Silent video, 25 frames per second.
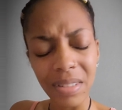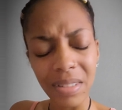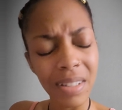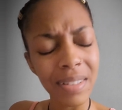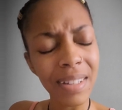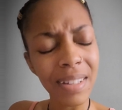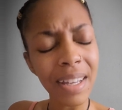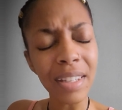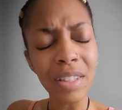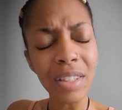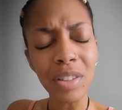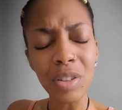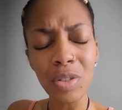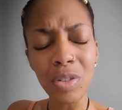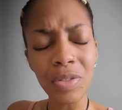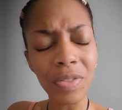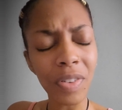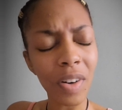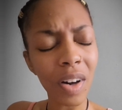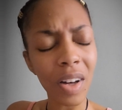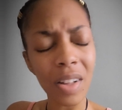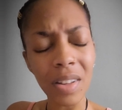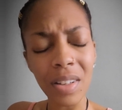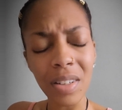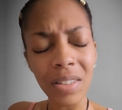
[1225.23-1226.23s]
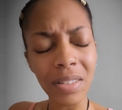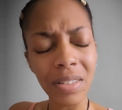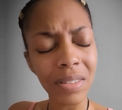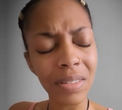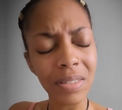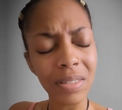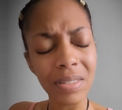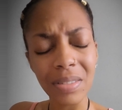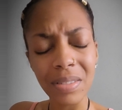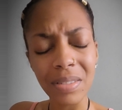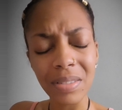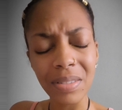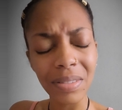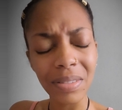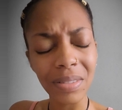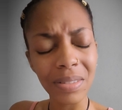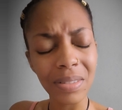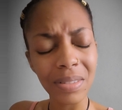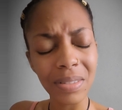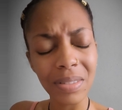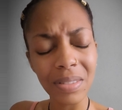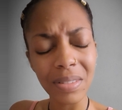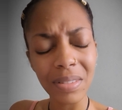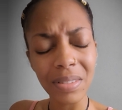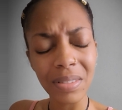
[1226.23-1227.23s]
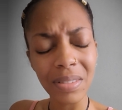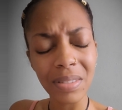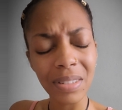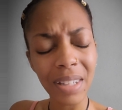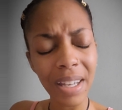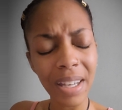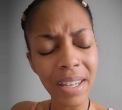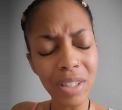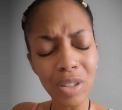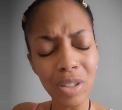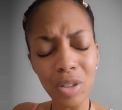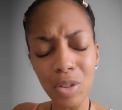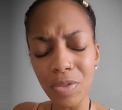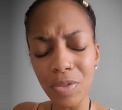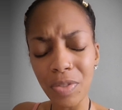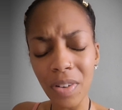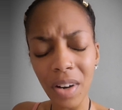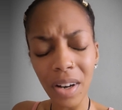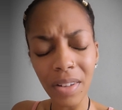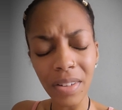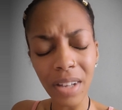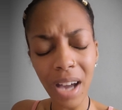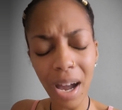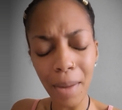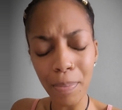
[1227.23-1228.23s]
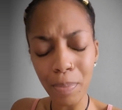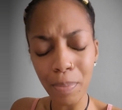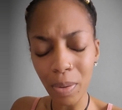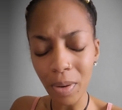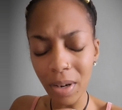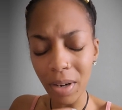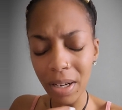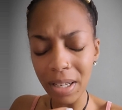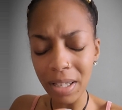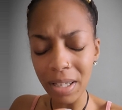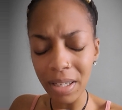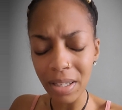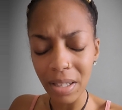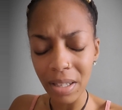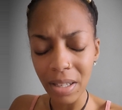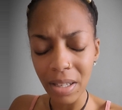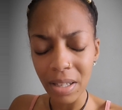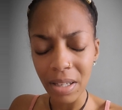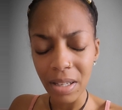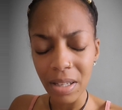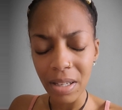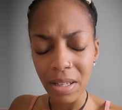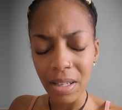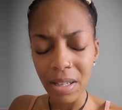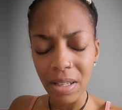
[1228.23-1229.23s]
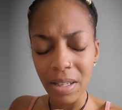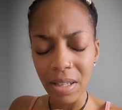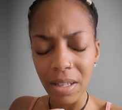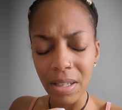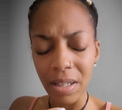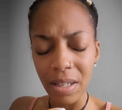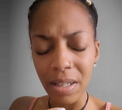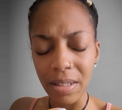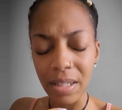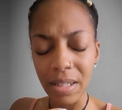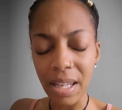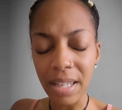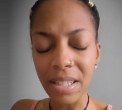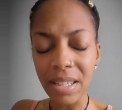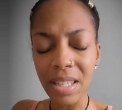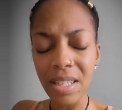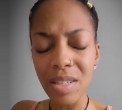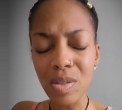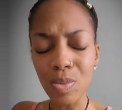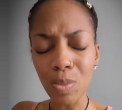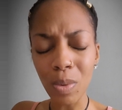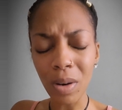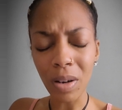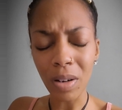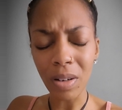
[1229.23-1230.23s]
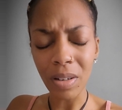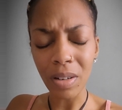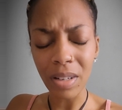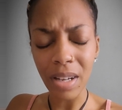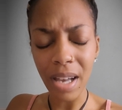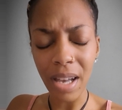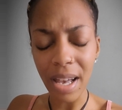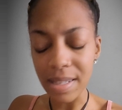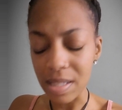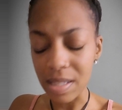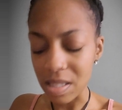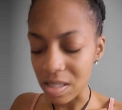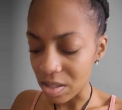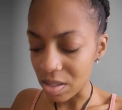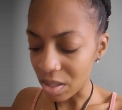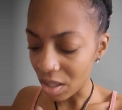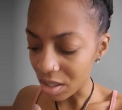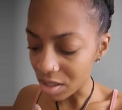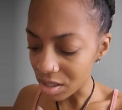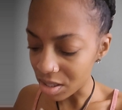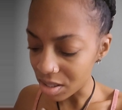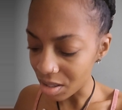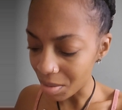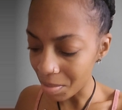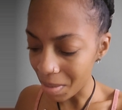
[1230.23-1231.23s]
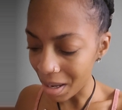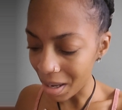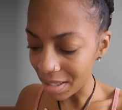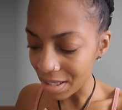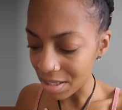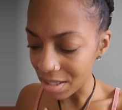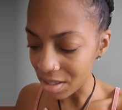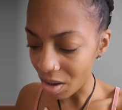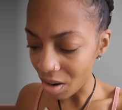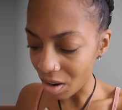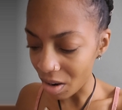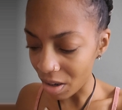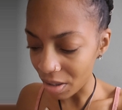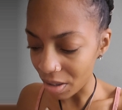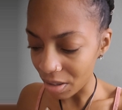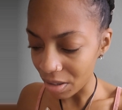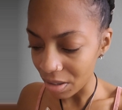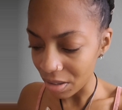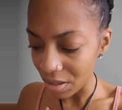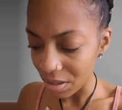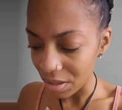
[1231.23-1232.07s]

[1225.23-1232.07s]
Thank you, Father. Thank you, Father. I pray that this word has touched somebody's heart.